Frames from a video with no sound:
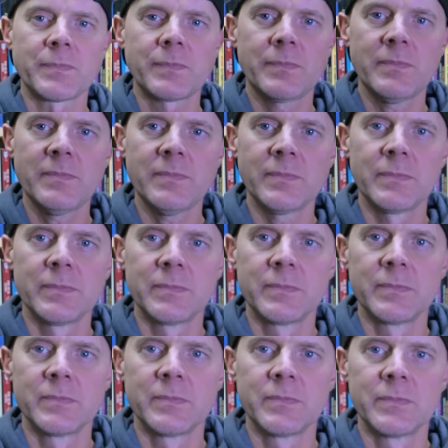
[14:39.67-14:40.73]

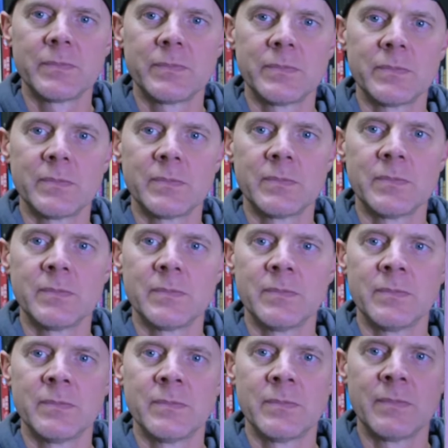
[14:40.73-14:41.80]

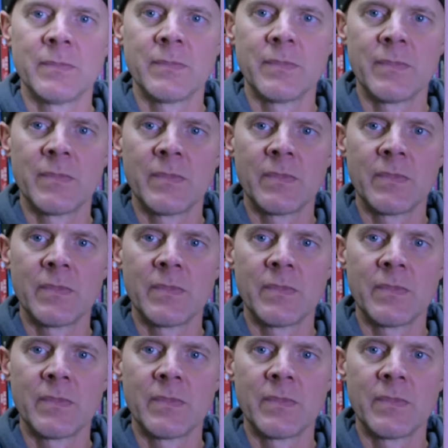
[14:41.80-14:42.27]
[no speech]